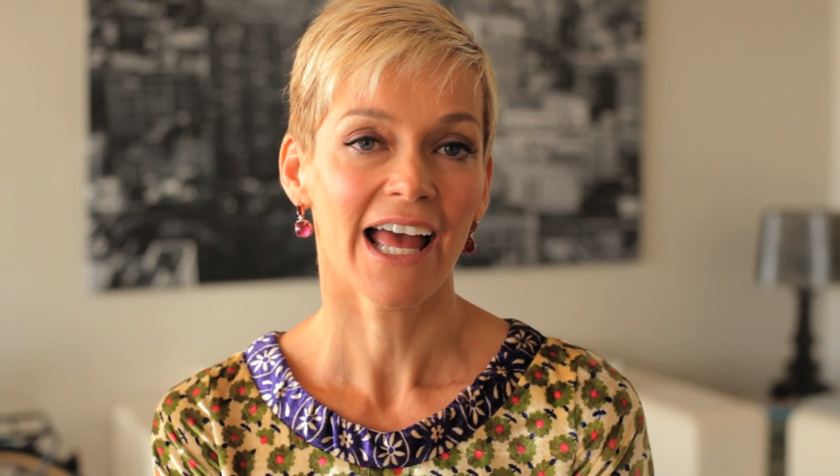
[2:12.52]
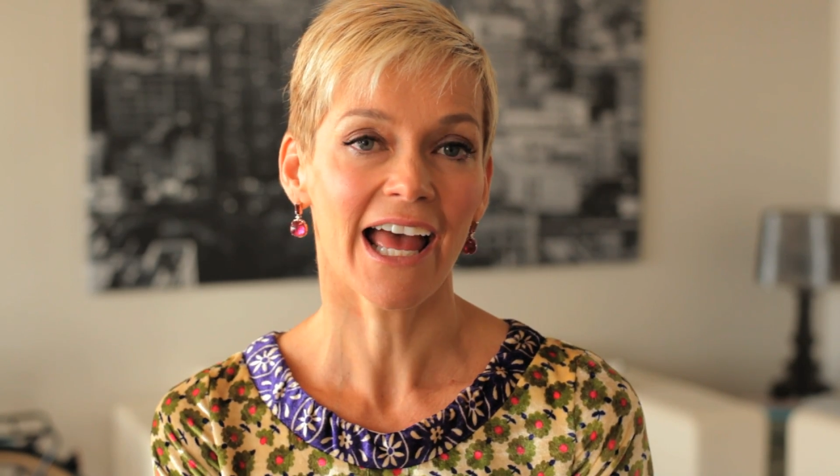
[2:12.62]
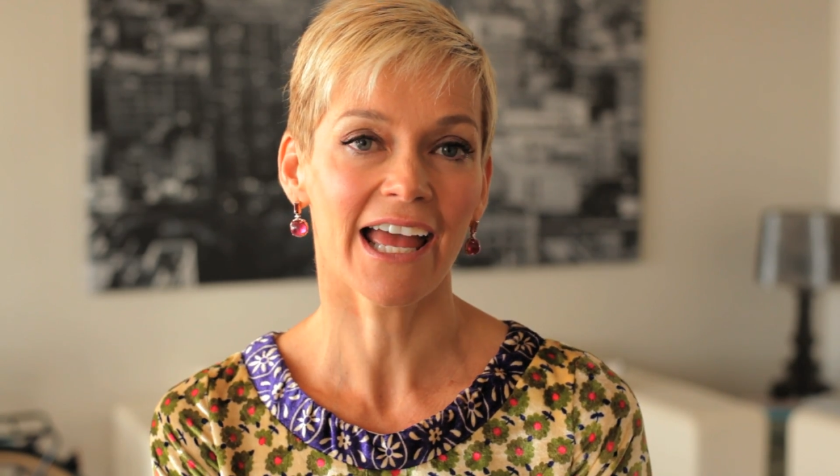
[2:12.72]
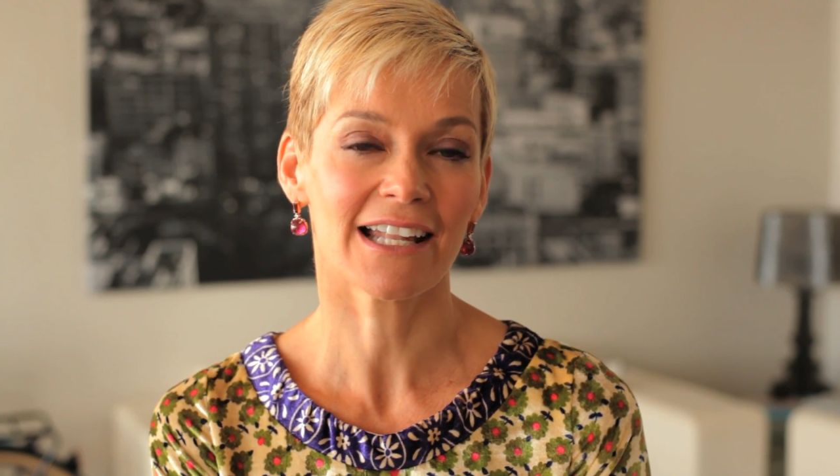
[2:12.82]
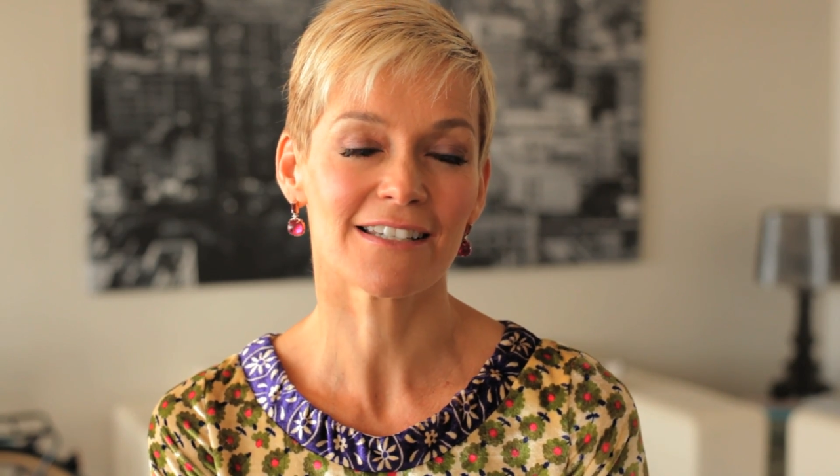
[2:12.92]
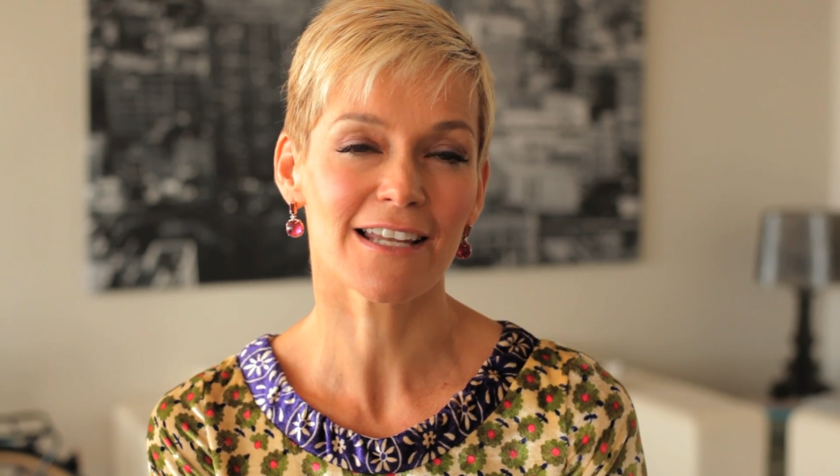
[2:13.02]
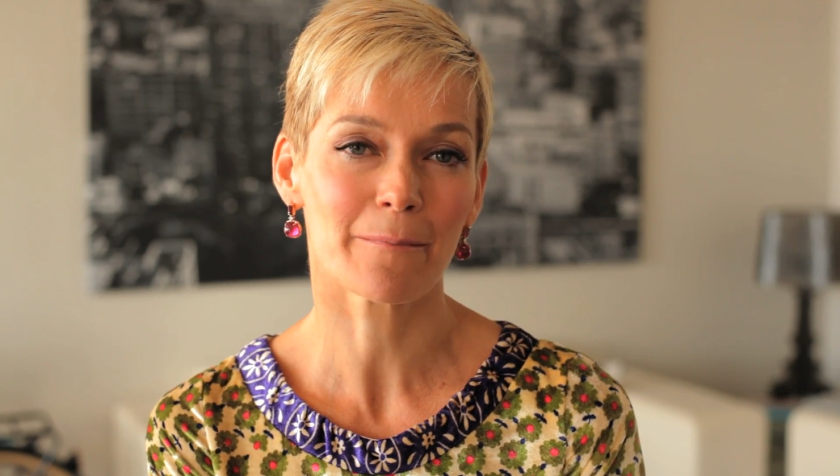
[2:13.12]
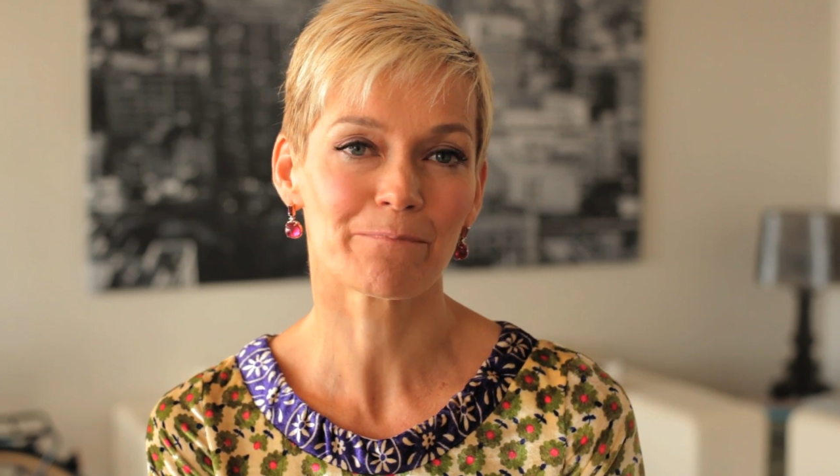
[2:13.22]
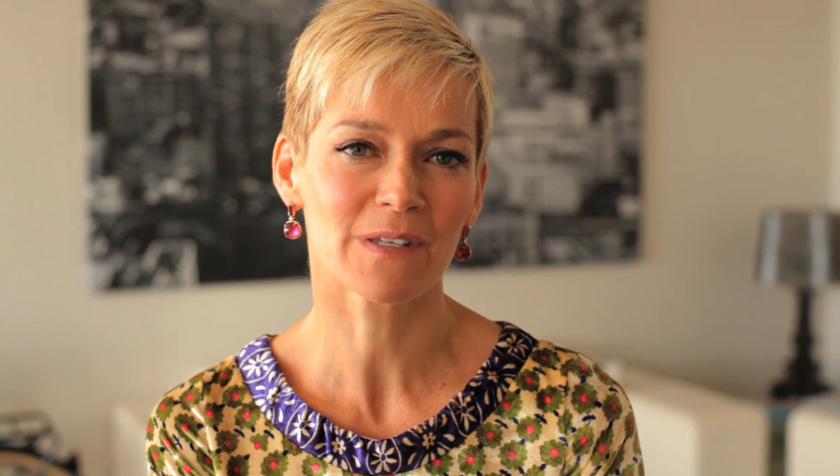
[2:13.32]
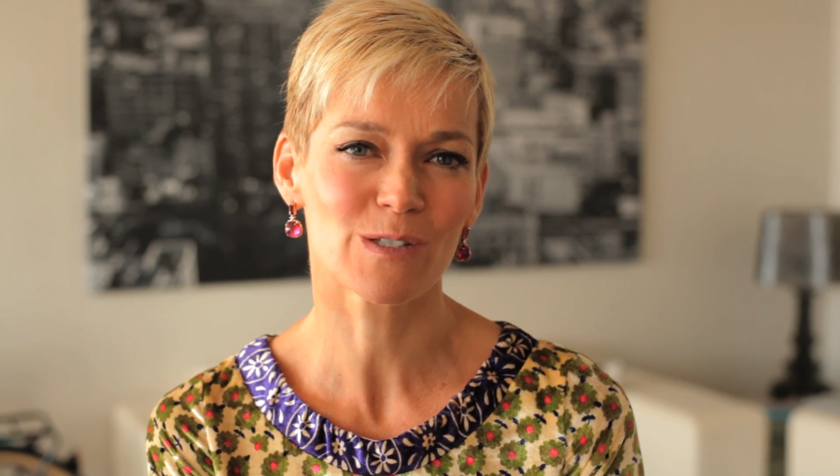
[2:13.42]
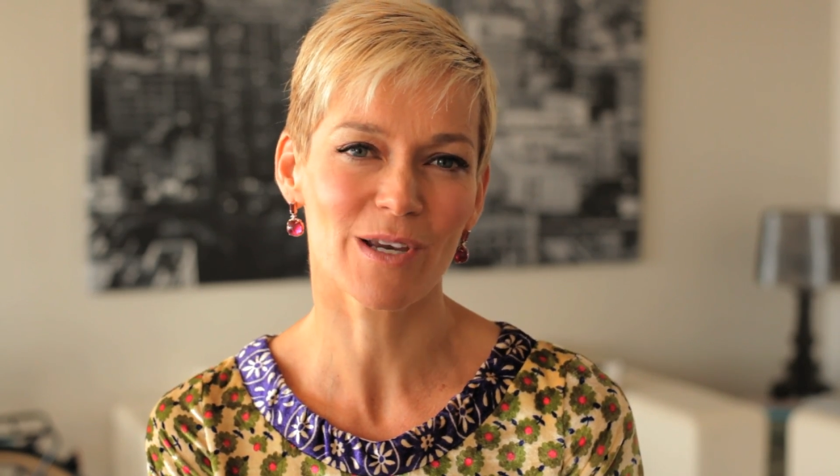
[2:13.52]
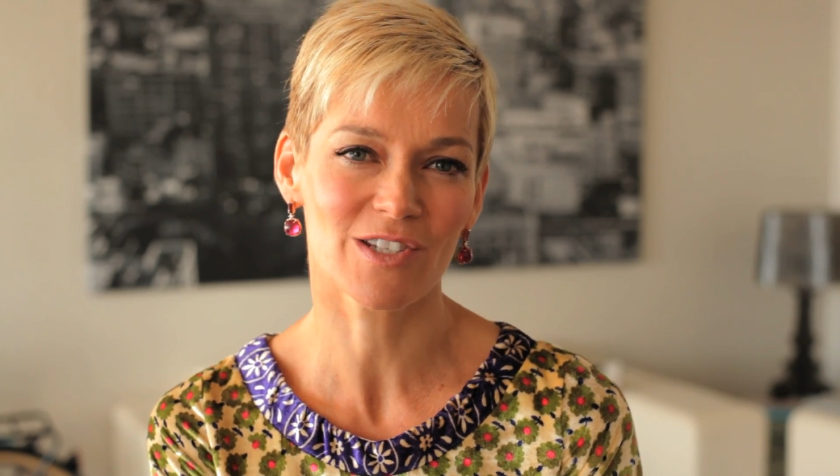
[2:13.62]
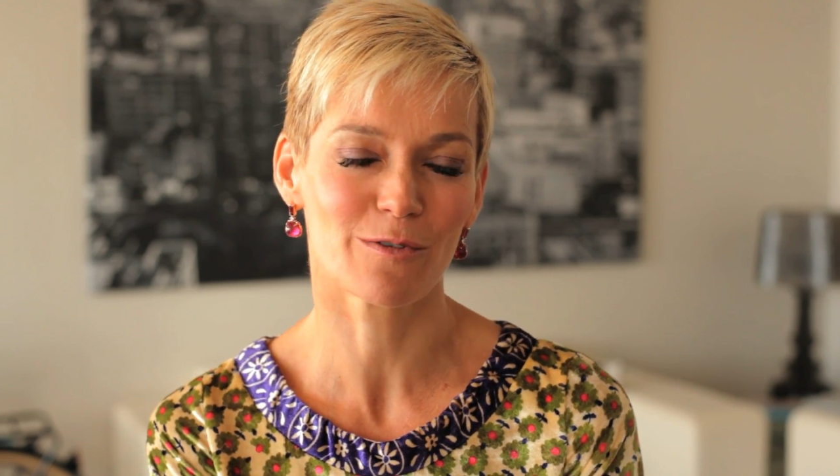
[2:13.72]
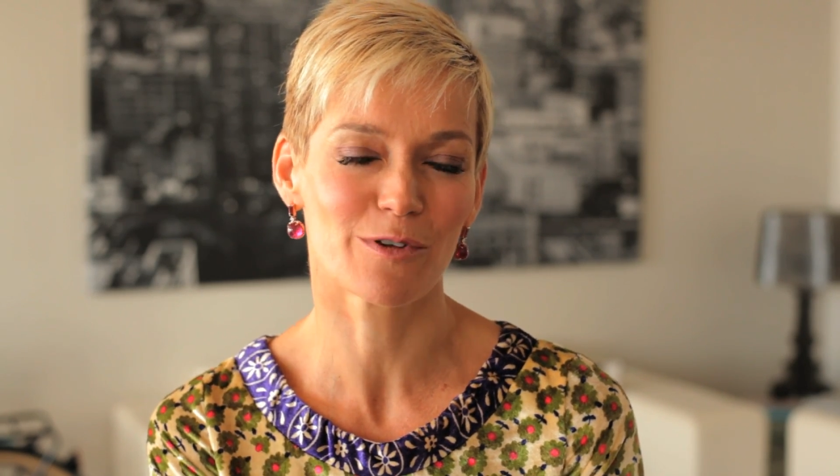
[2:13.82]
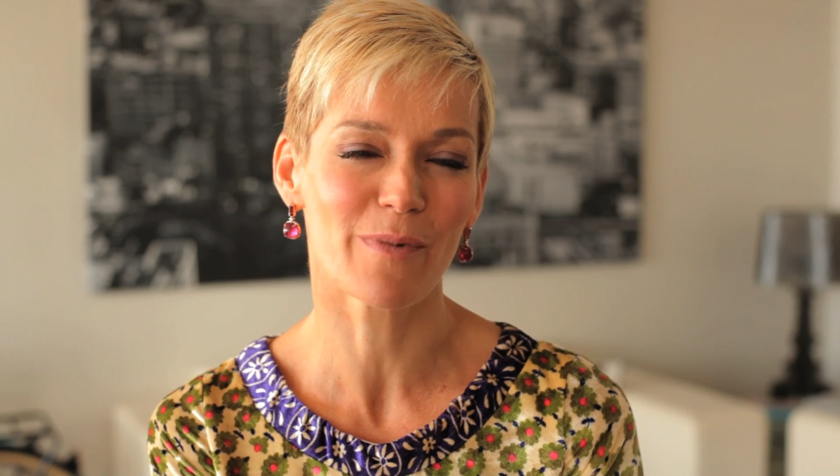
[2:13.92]
And
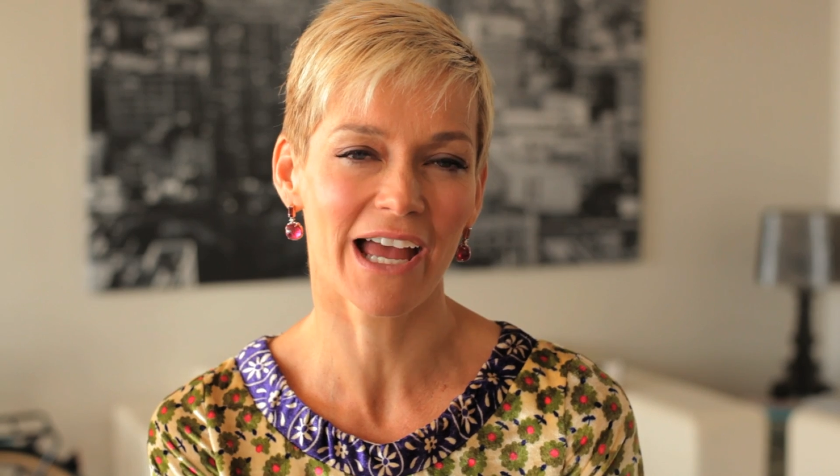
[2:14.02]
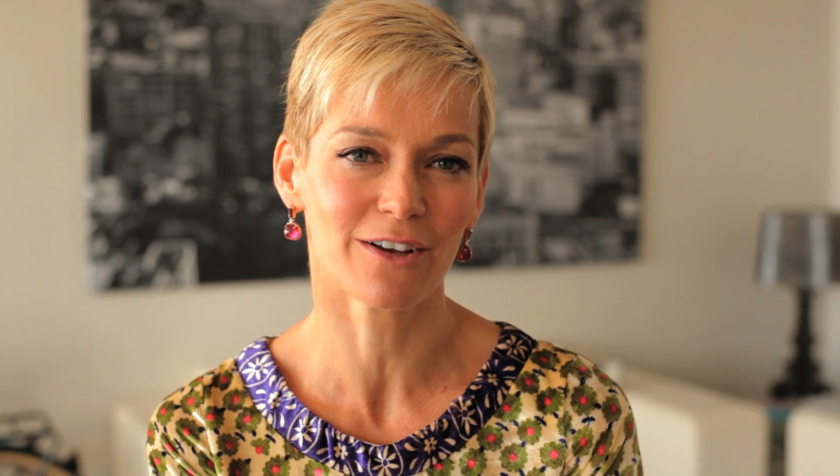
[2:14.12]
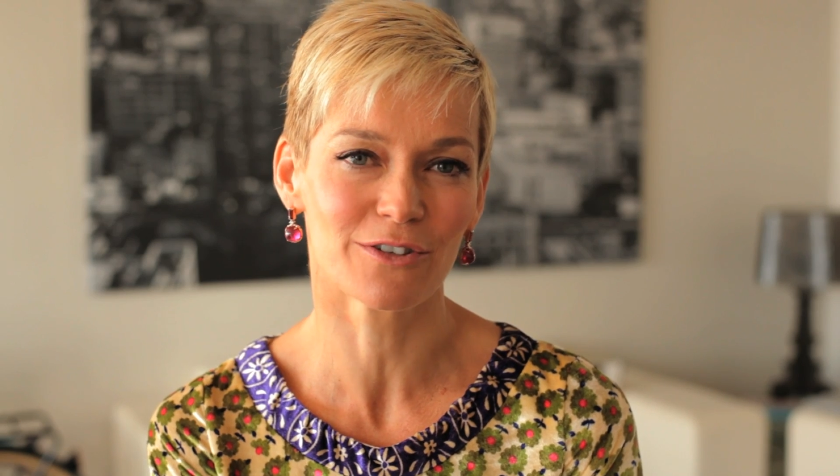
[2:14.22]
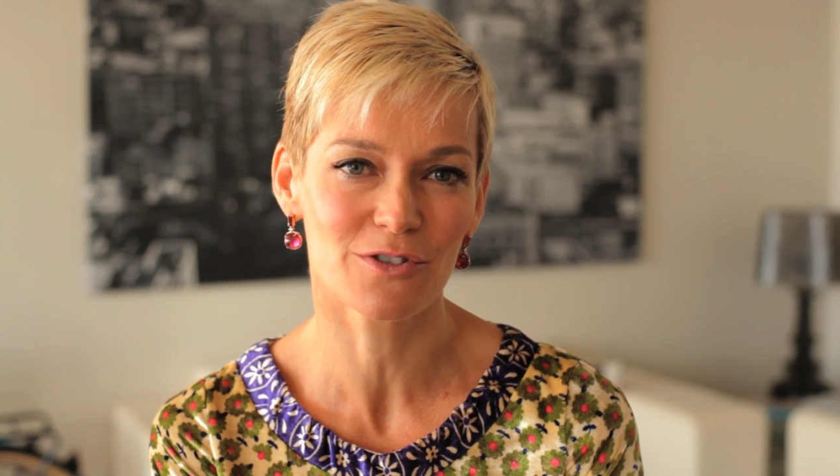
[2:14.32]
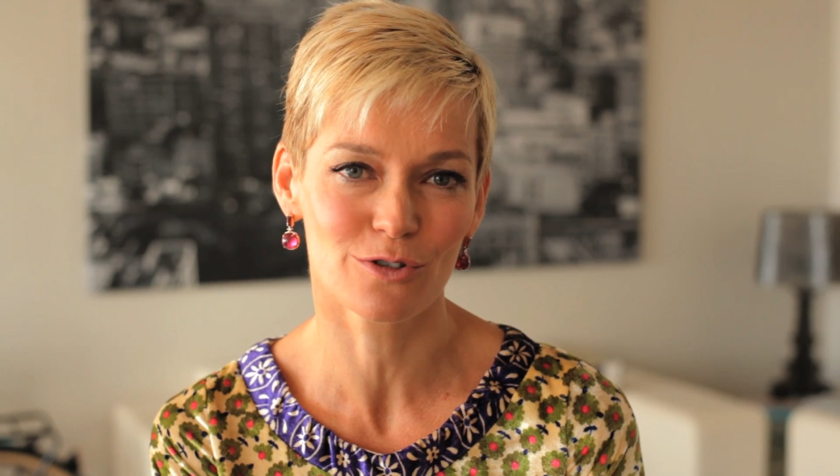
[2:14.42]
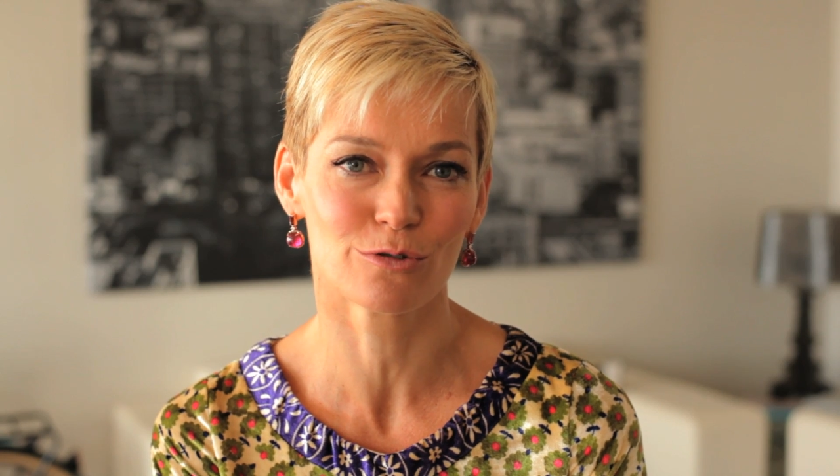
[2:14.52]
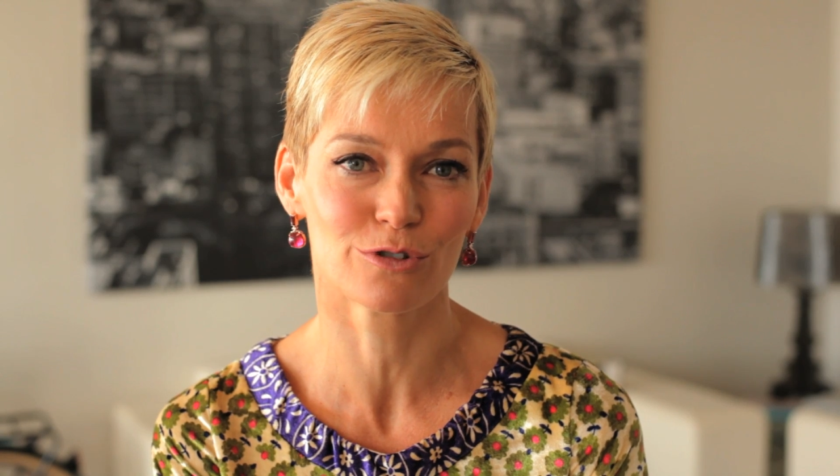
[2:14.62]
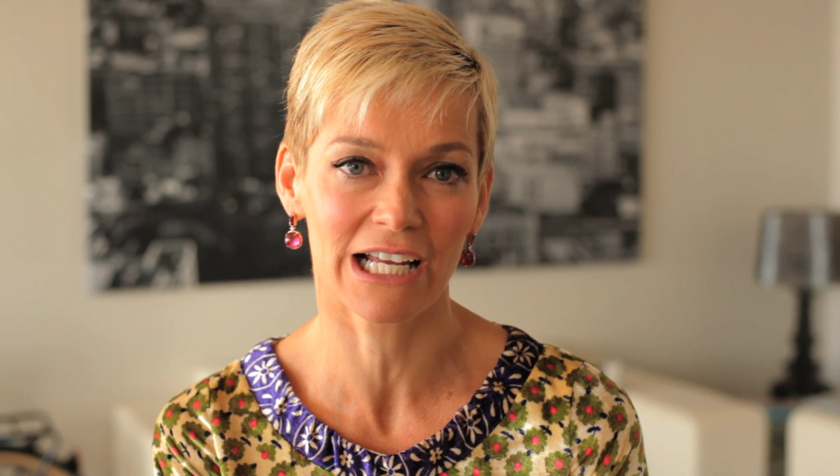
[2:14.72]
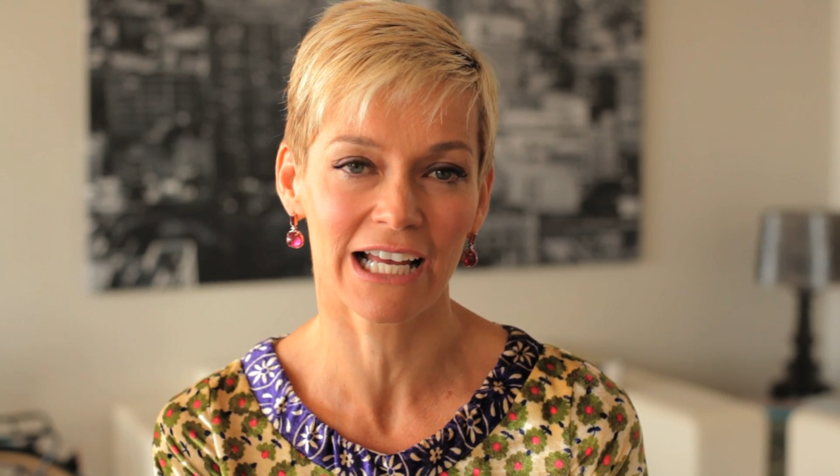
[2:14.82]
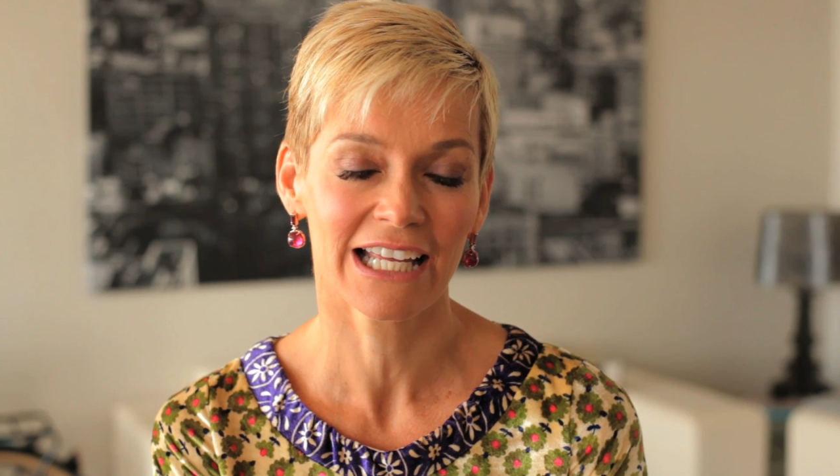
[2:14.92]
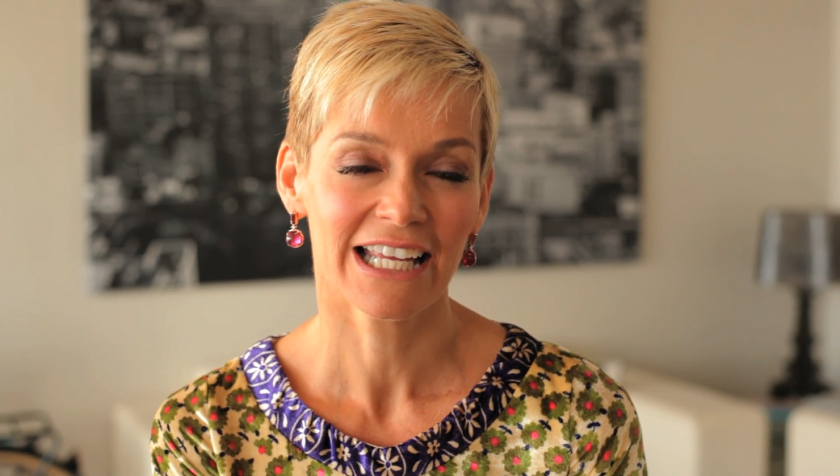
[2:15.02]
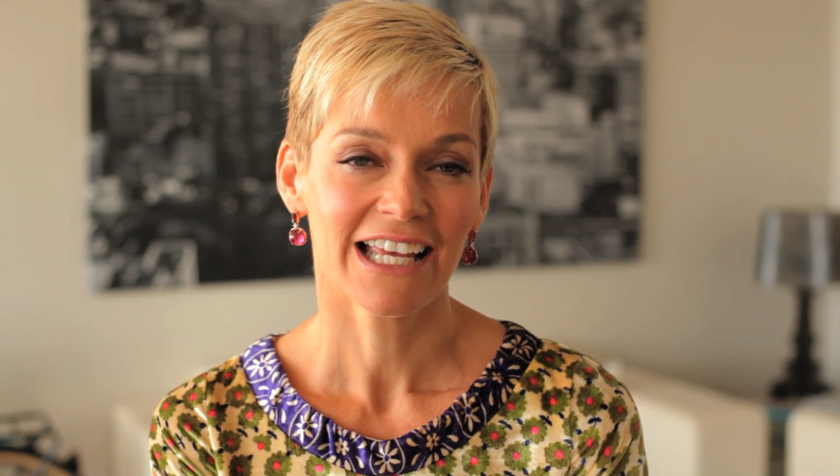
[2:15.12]
especially with my eldest daughter,